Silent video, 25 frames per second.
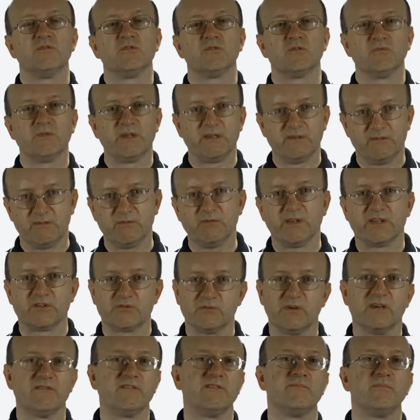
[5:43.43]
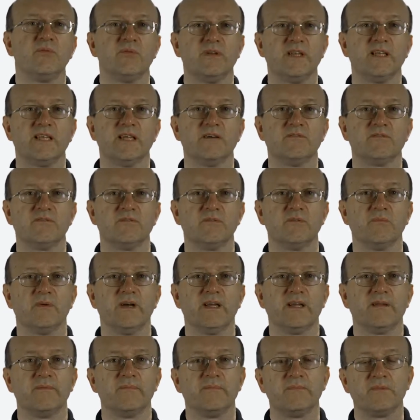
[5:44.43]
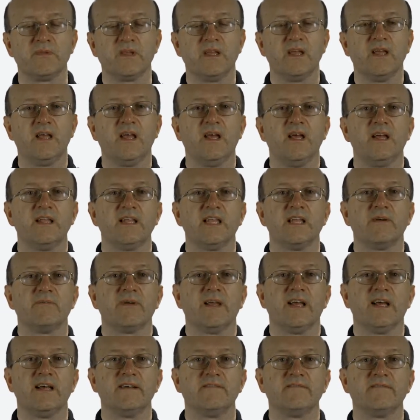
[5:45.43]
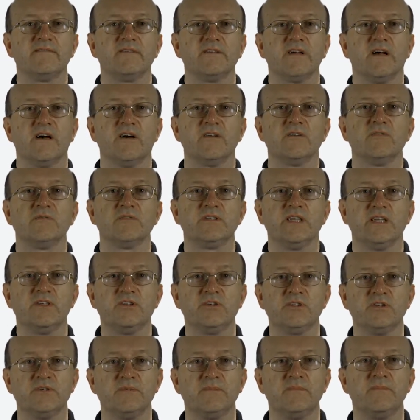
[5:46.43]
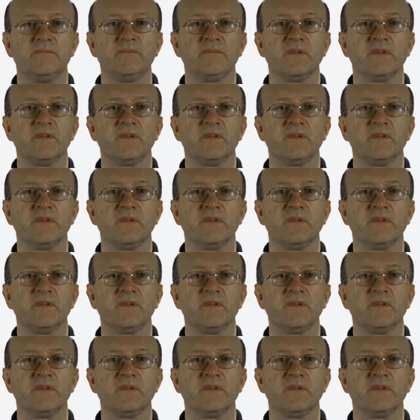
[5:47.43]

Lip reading: So that's why we've put it out of the way. Now we have our notation,